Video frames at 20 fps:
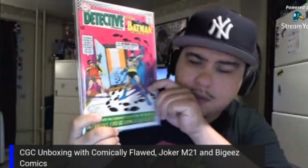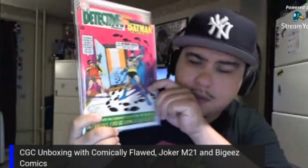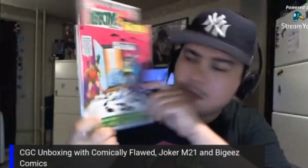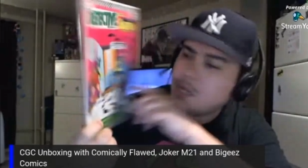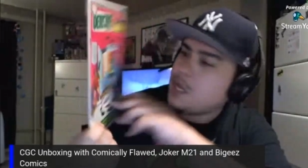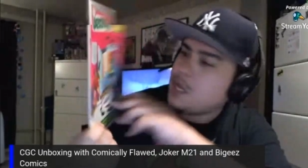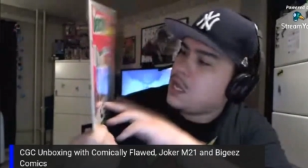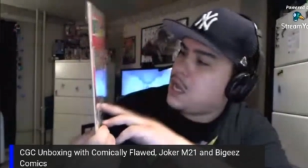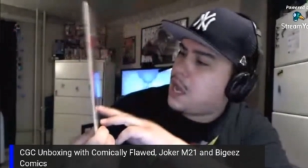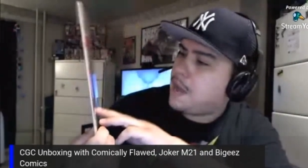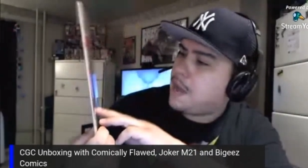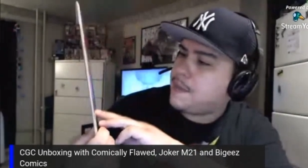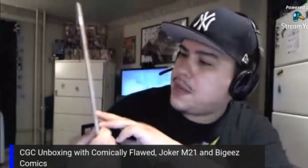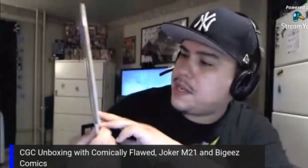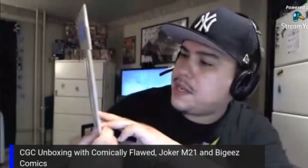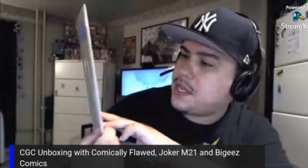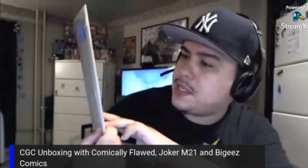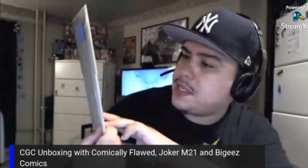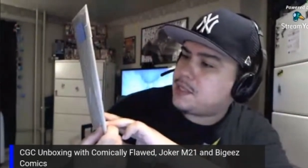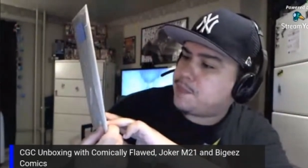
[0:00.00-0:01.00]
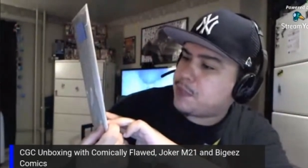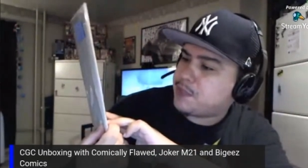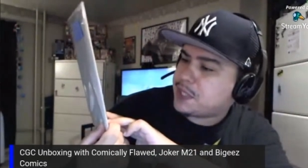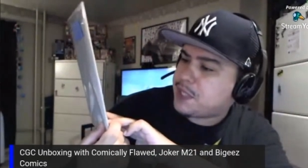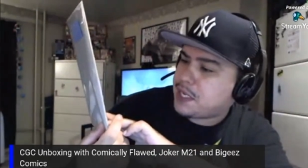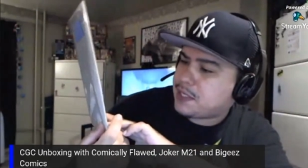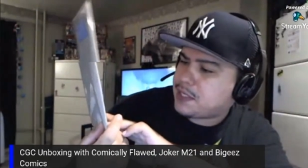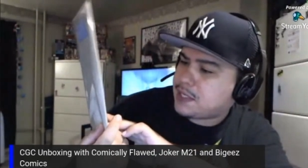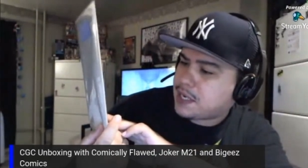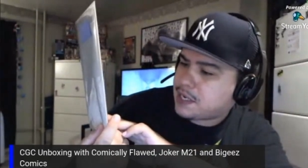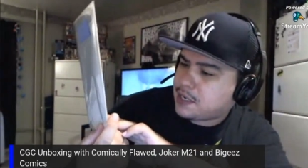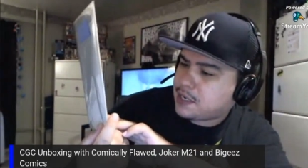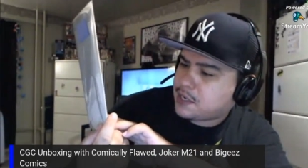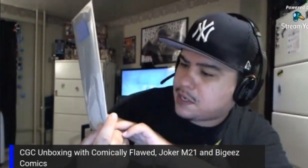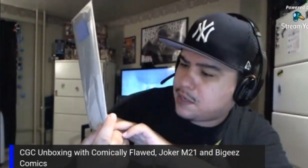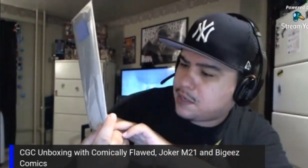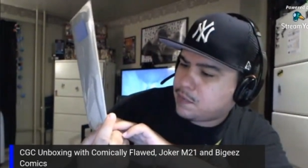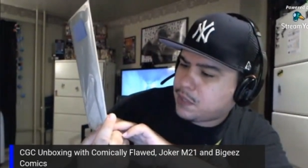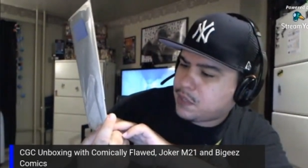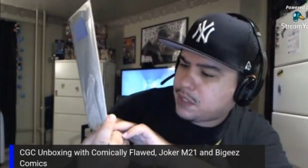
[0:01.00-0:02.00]
too. I mean, this presents like a
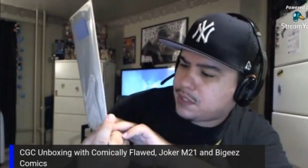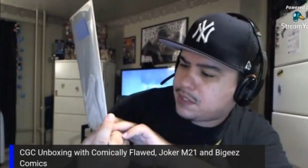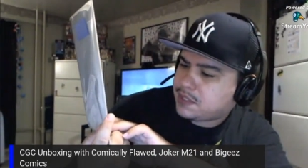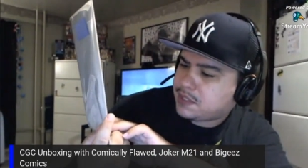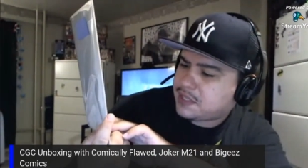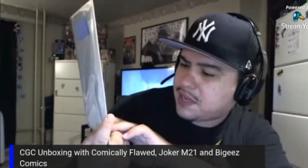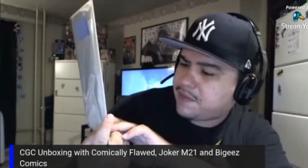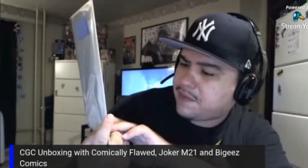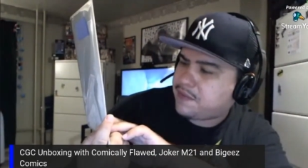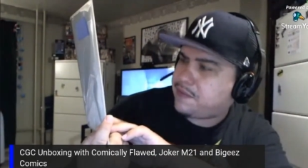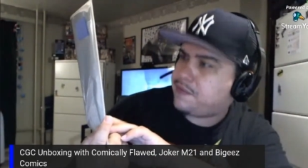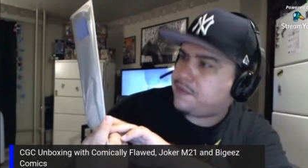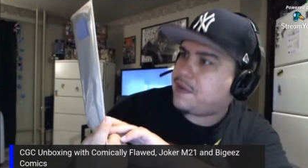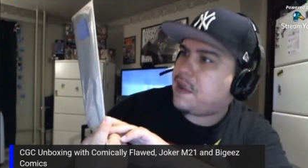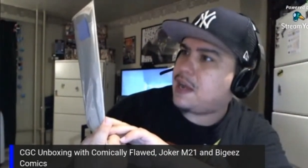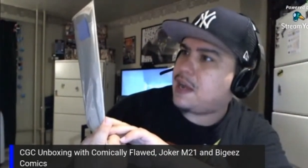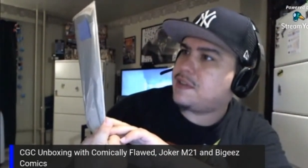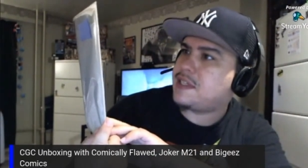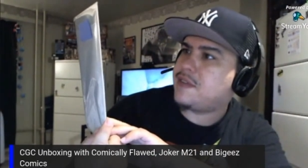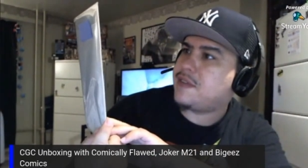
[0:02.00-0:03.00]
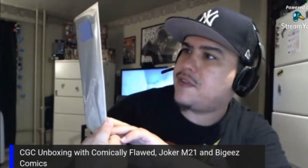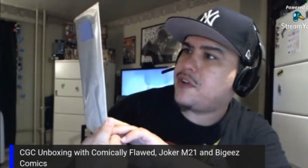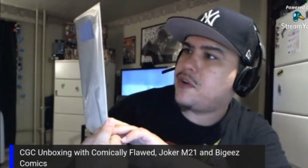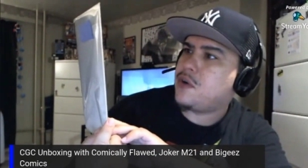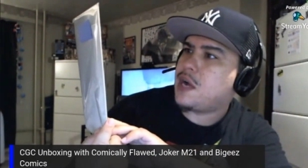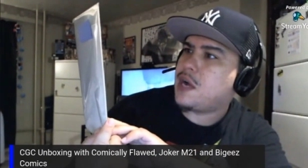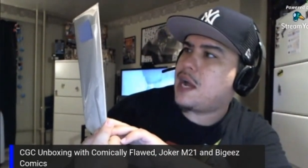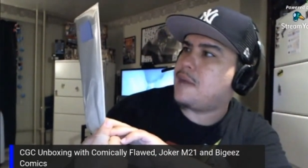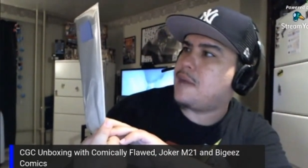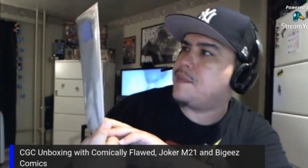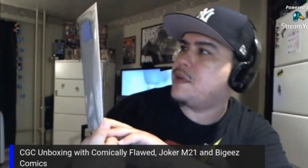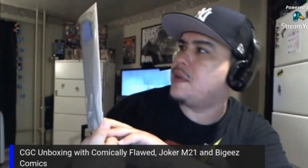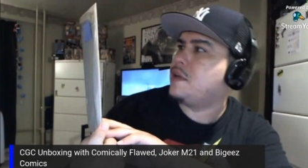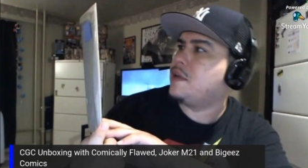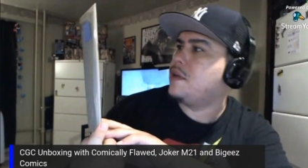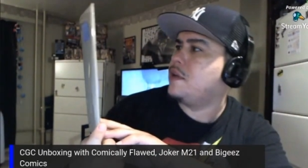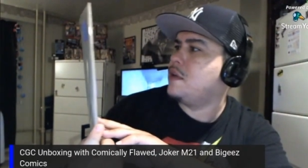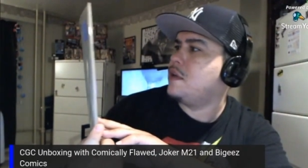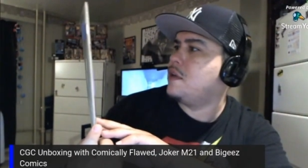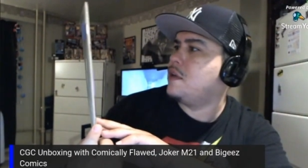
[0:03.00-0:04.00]
good what seventy-five, yeah. copy.
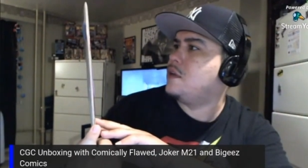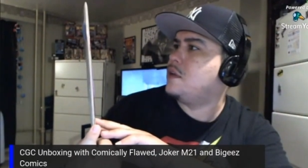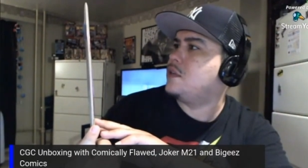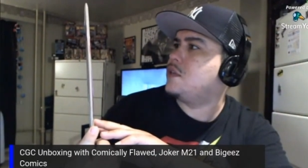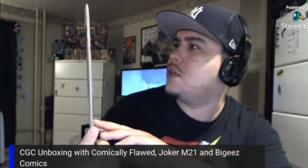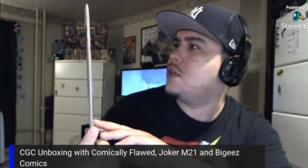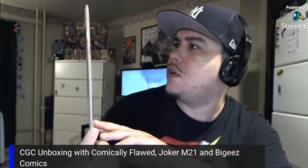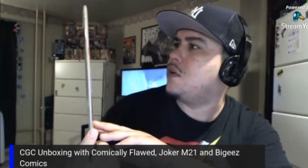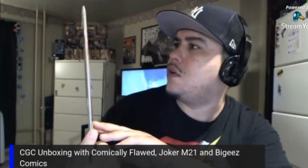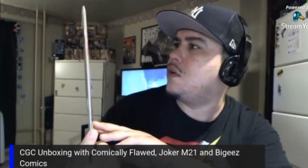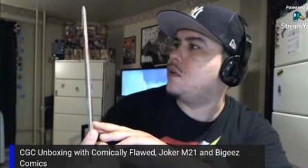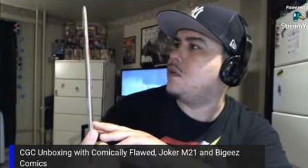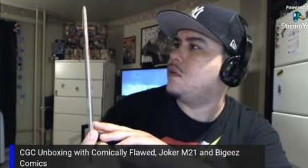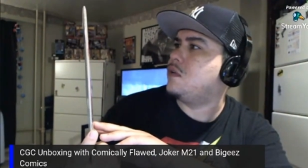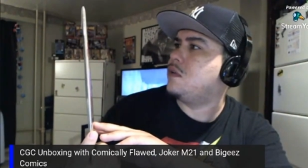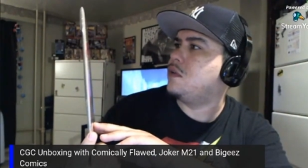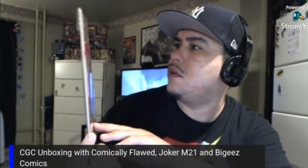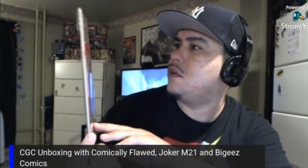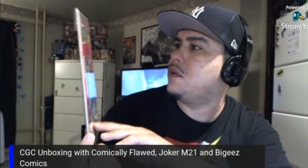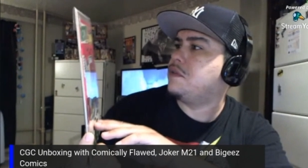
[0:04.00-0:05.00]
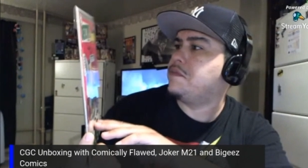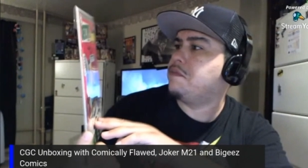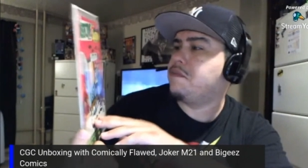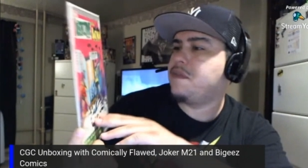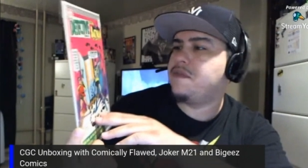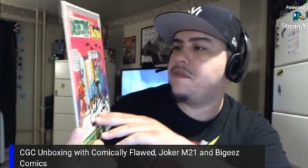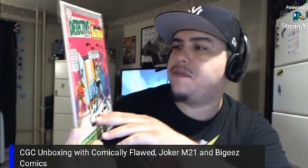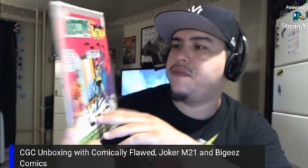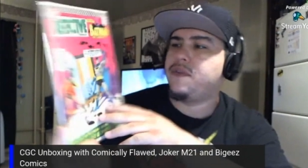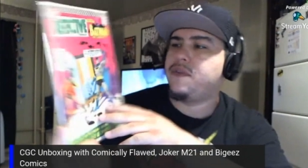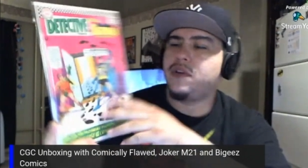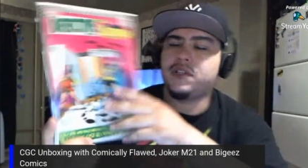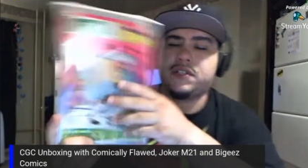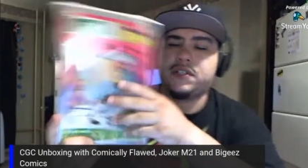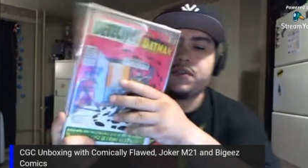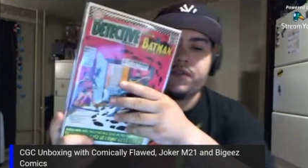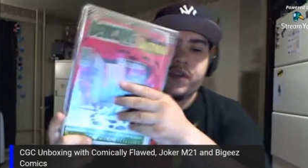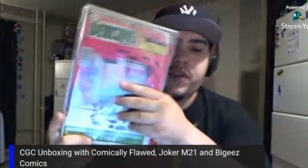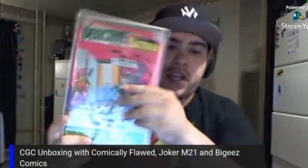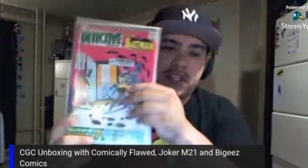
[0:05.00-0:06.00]
Nice. So for a
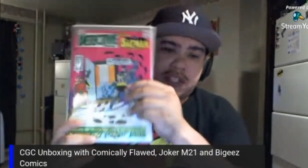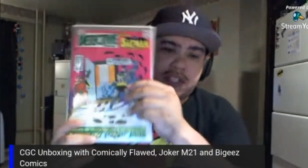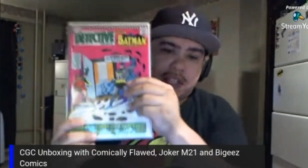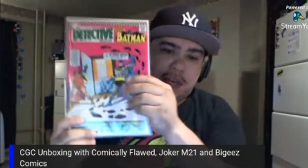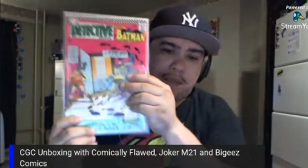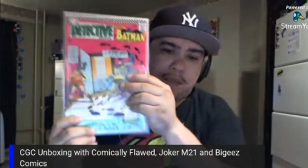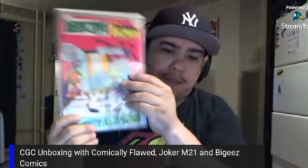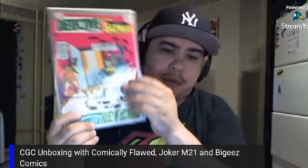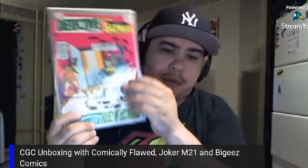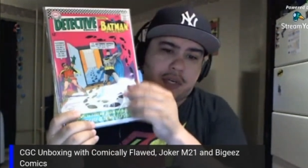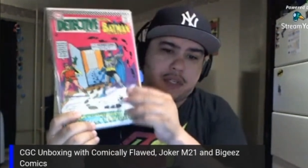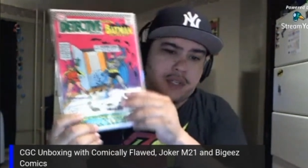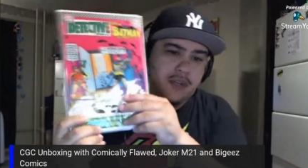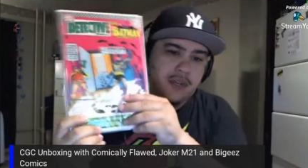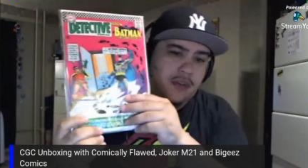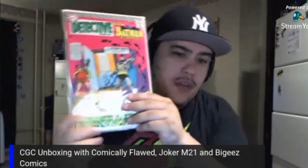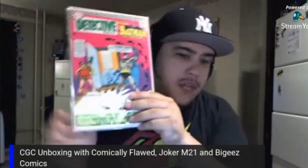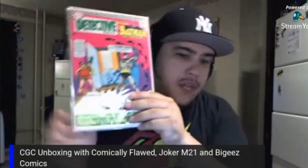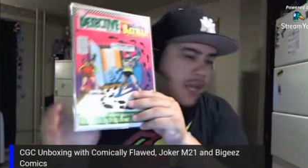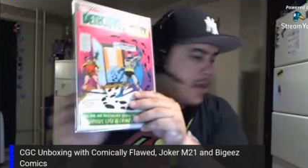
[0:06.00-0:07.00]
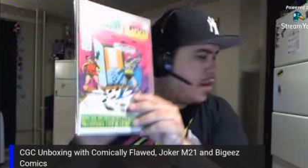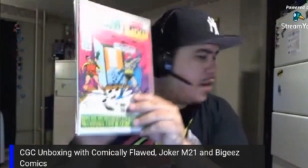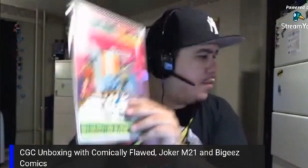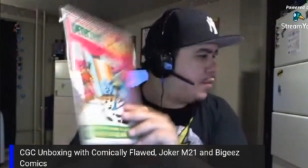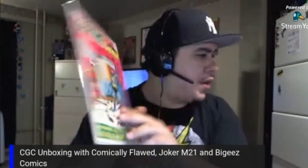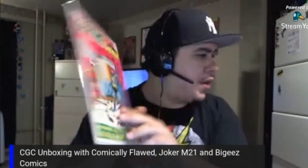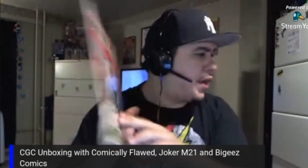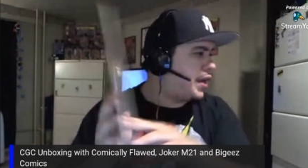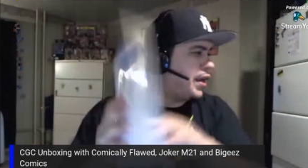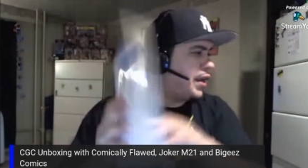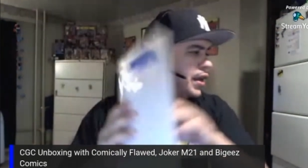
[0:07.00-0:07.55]
Silver Age Tech book, you know, you can't complain.